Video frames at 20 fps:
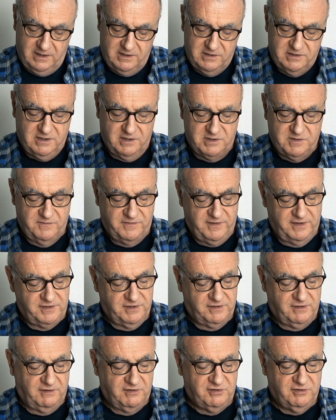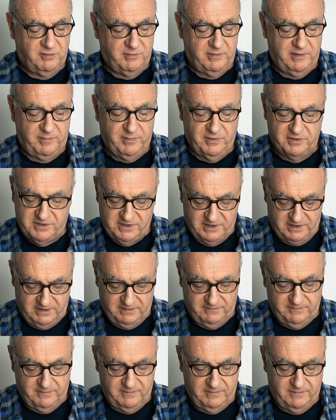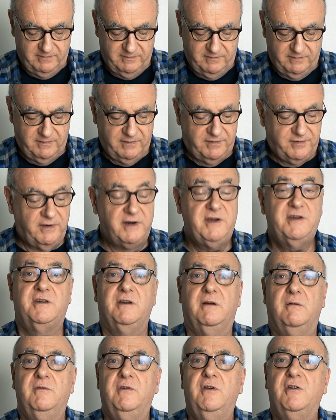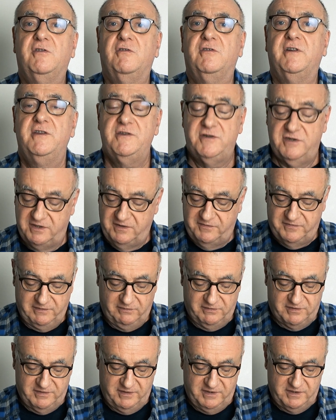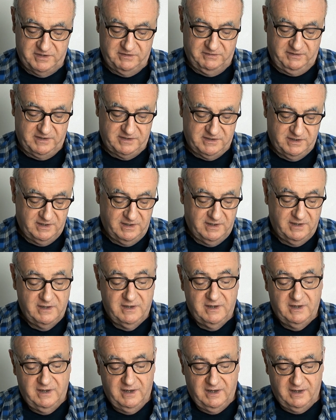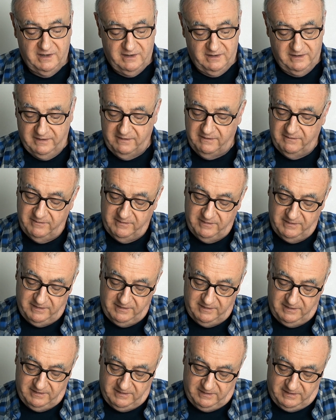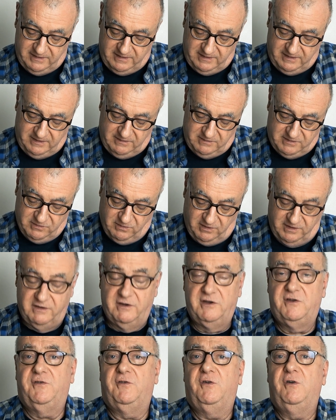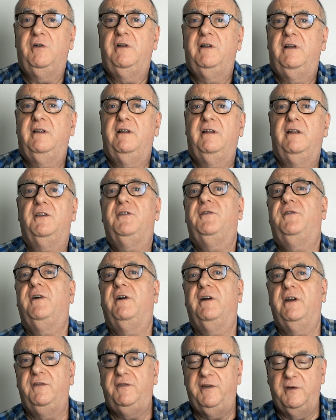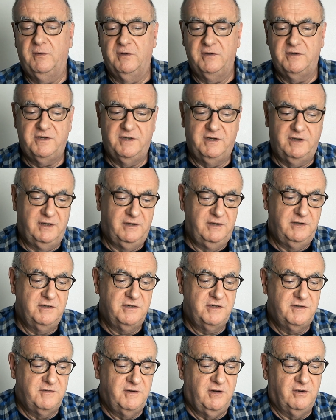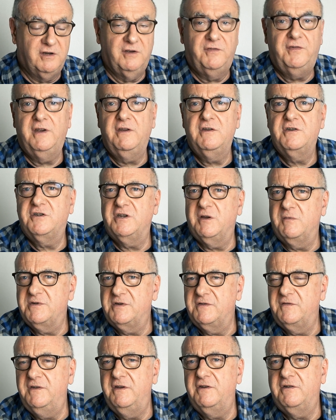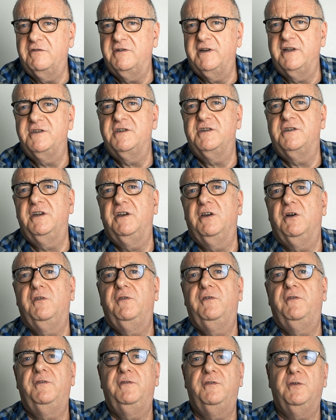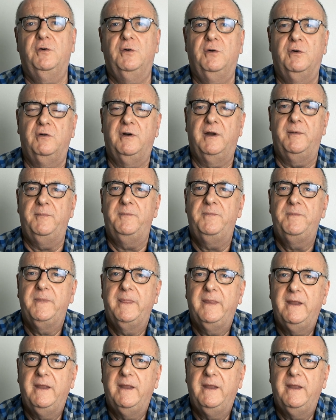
showed some photographs where we put a 3-stop neutral density filter into it. It's quite useful. That's fine if you want to just knock a few stops of neutral density off for you